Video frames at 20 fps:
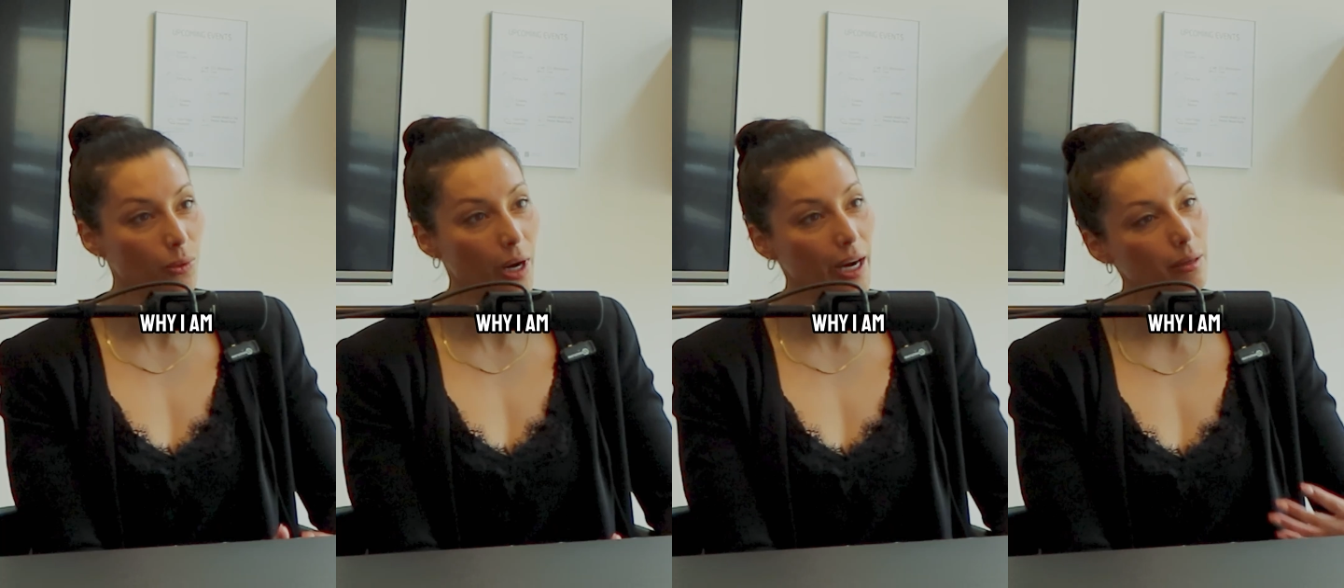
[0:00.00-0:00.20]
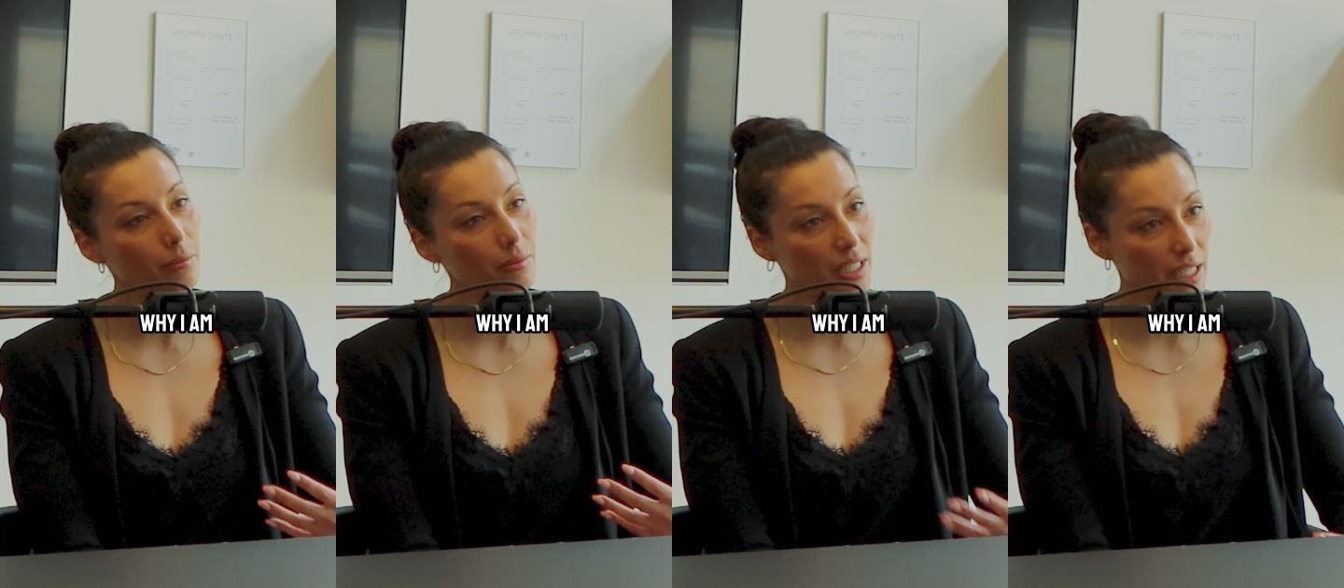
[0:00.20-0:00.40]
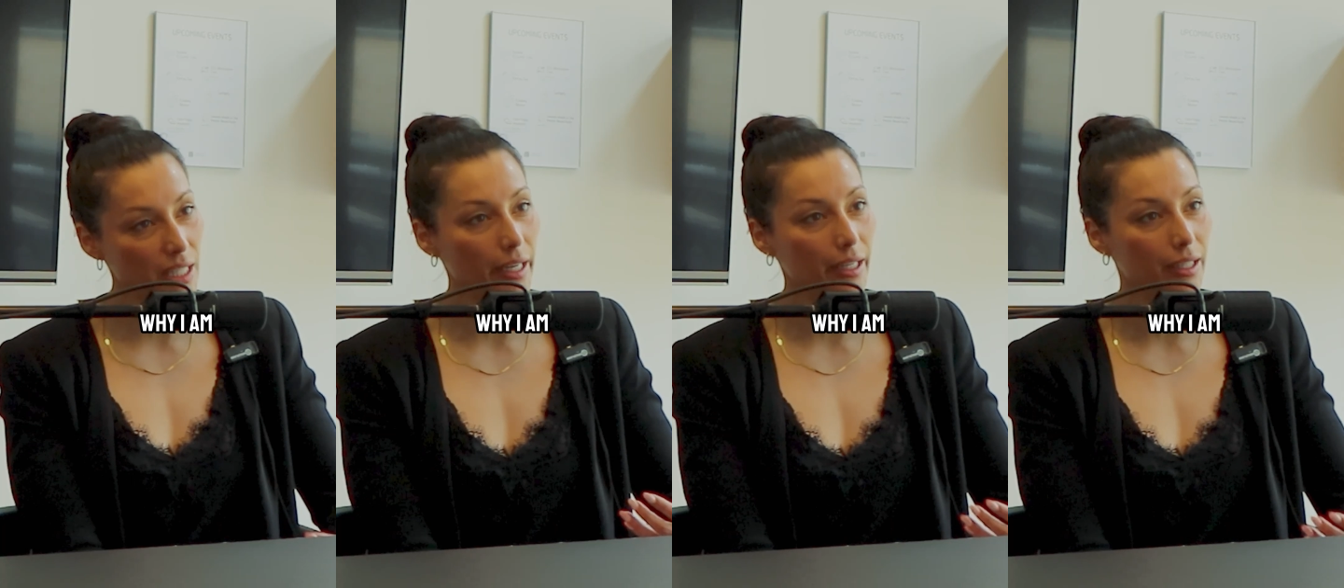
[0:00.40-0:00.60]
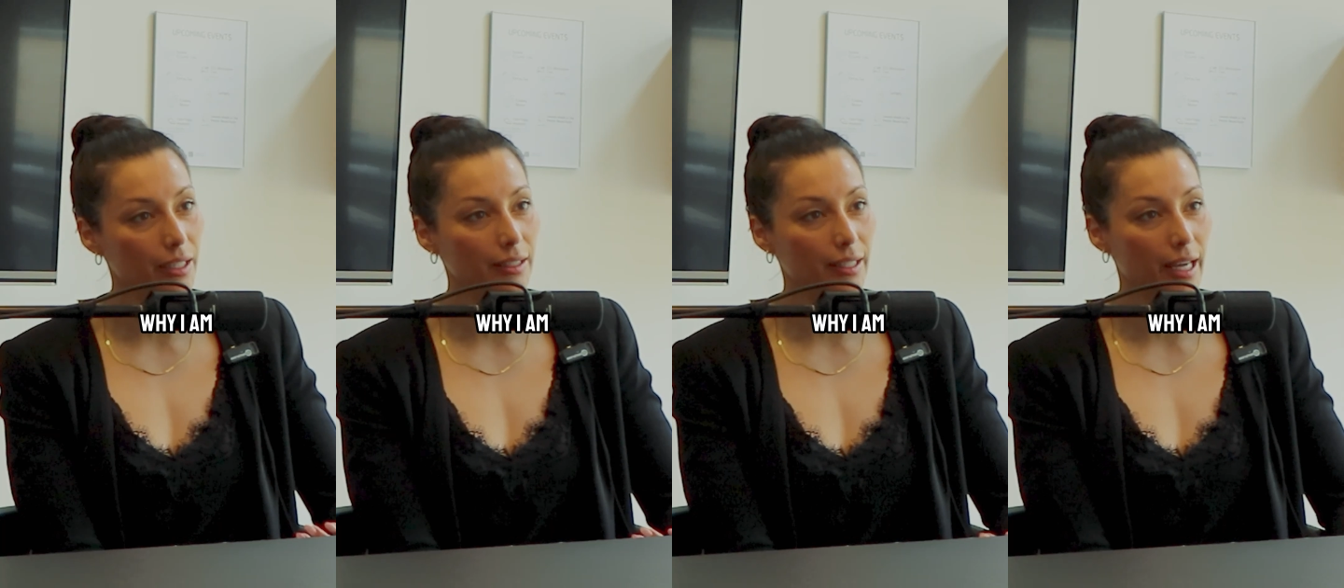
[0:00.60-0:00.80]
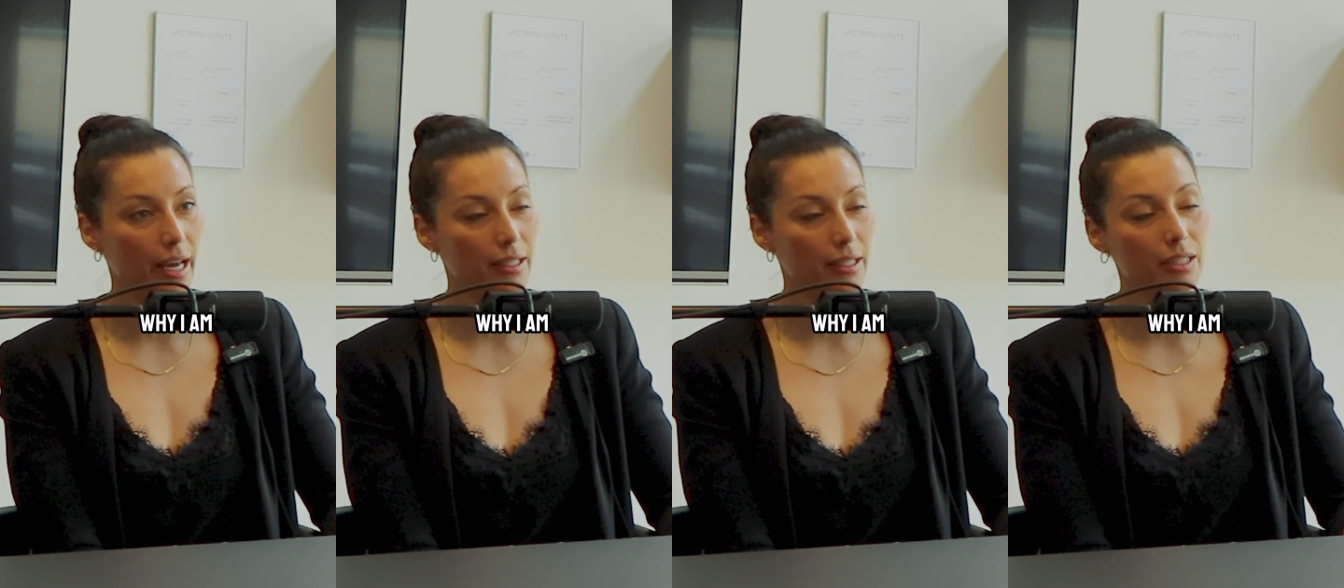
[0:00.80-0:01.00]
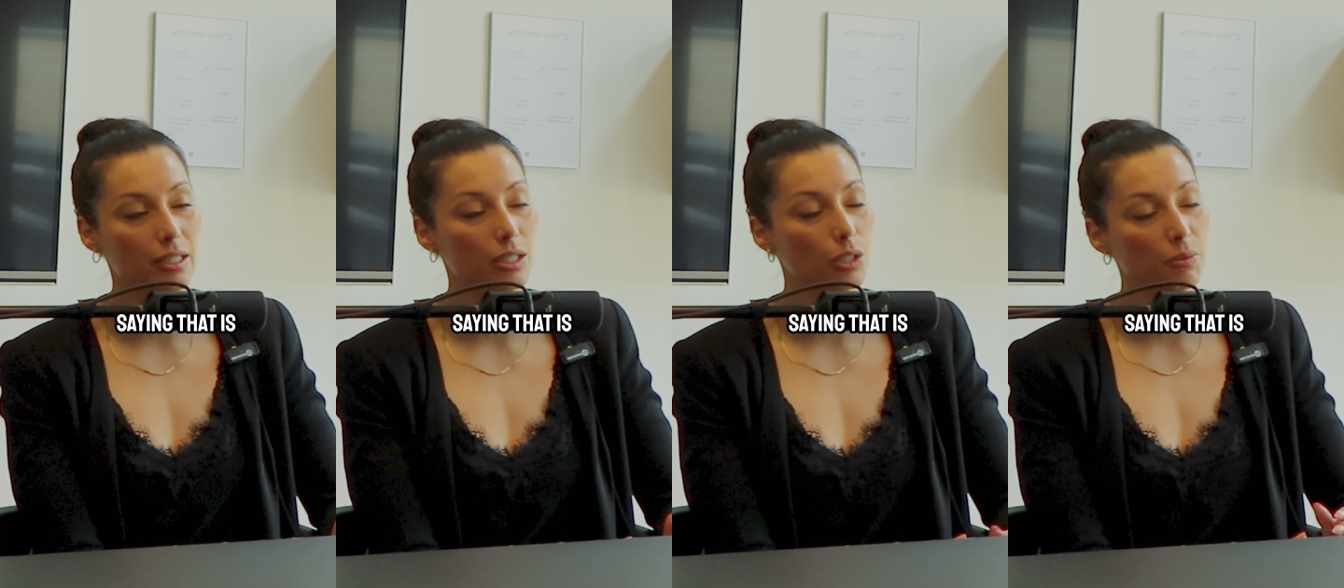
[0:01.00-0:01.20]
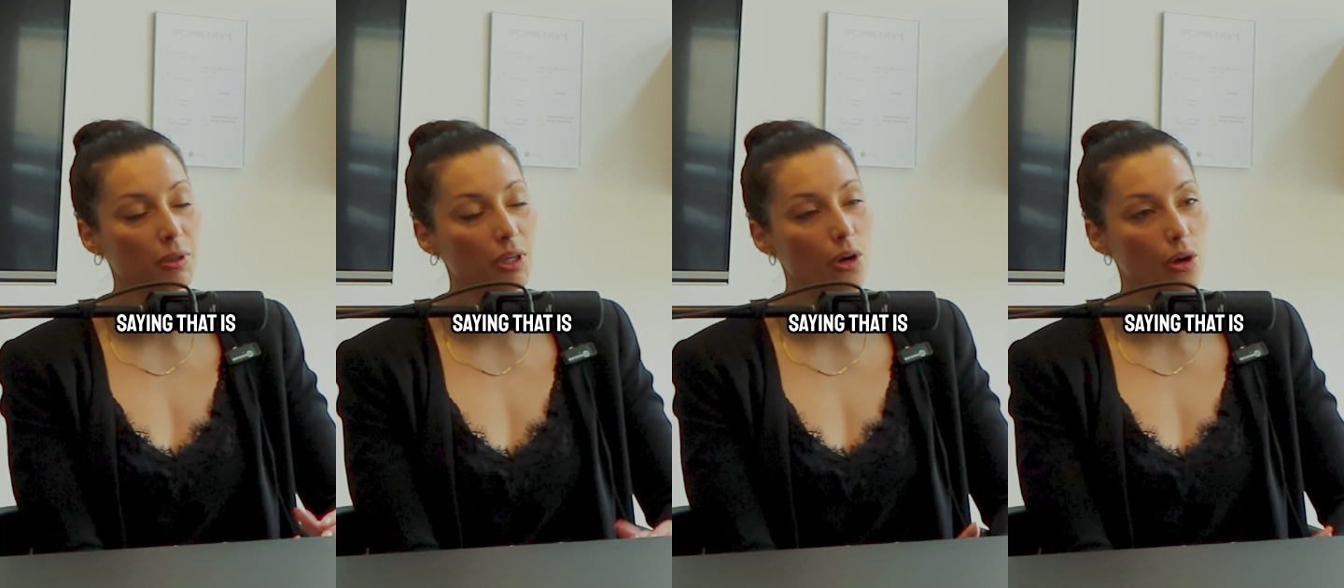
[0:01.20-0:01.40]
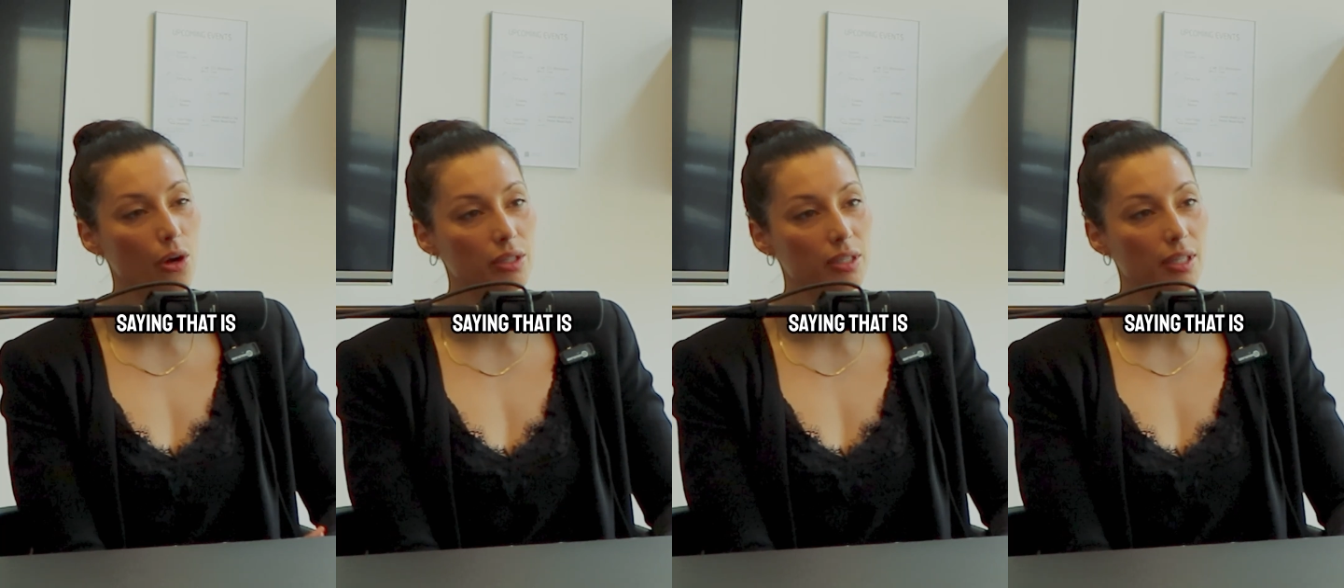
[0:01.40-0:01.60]
And why I'm saying that is
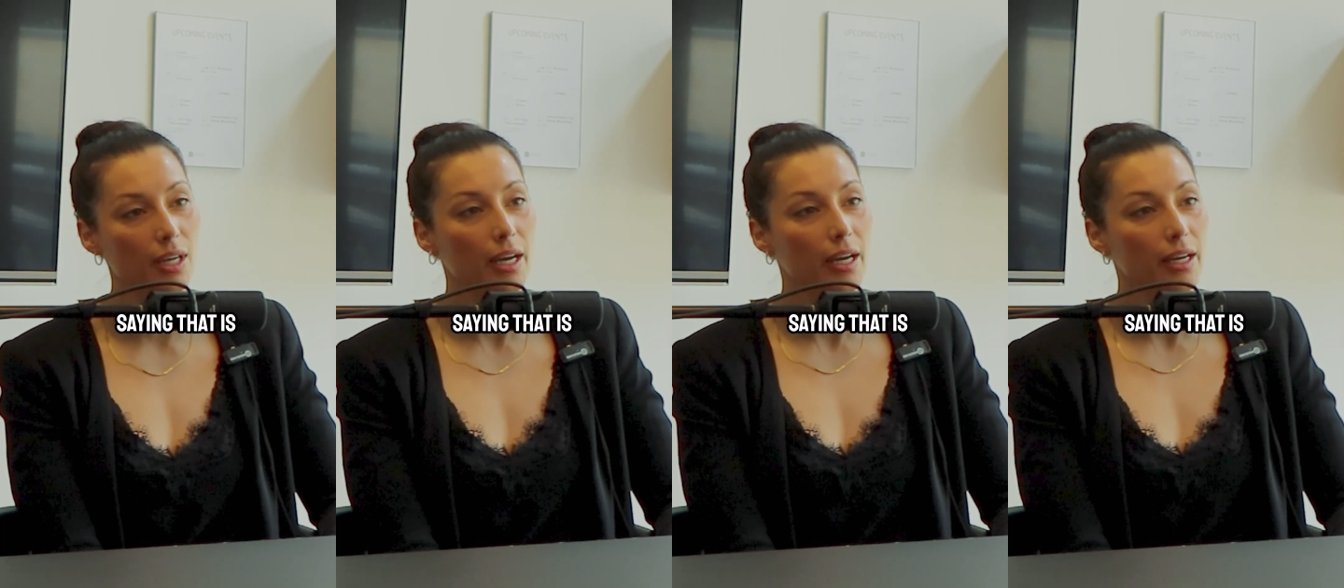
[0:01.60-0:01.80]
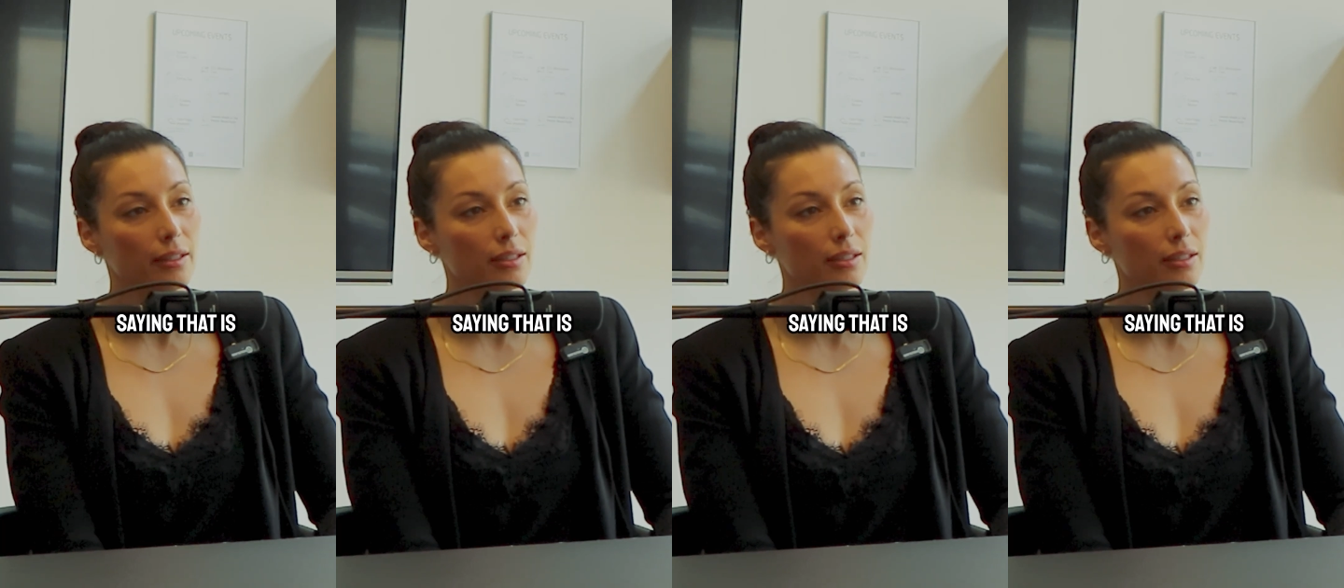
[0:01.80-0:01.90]
because